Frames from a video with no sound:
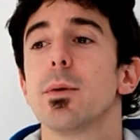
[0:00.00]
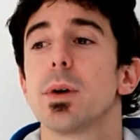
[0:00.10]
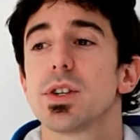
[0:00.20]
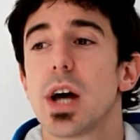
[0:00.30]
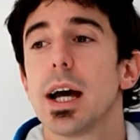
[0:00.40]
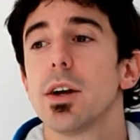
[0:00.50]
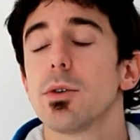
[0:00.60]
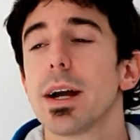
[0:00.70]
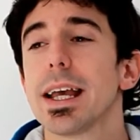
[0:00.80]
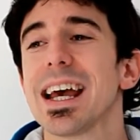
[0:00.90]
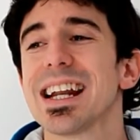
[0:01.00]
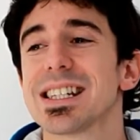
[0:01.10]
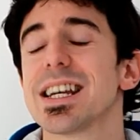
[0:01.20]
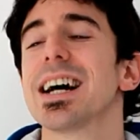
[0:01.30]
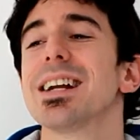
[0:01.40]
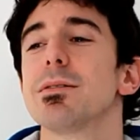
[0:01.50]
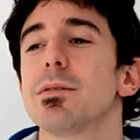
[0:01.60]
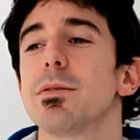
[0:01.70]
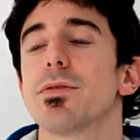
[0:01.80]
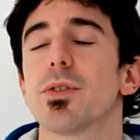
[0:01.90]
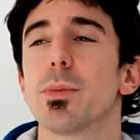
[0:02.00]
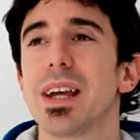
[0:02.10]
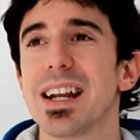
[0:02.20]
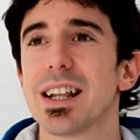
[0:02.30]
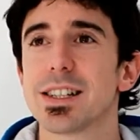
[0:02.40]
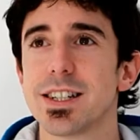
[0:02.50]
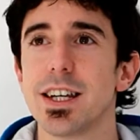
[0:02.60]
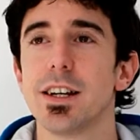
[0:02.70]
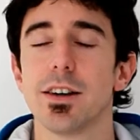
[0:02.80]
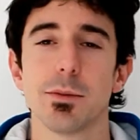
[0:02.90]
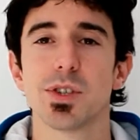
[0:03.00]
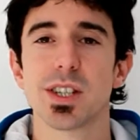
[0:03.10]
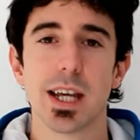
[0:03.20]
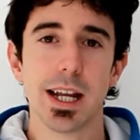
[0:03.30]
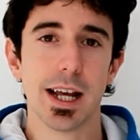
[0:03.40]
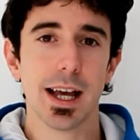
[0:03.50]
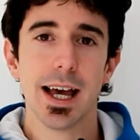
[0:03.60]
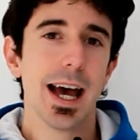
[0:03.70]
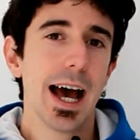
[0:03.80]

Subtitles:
which I already get a ton for being a Latino. I'm just kidding.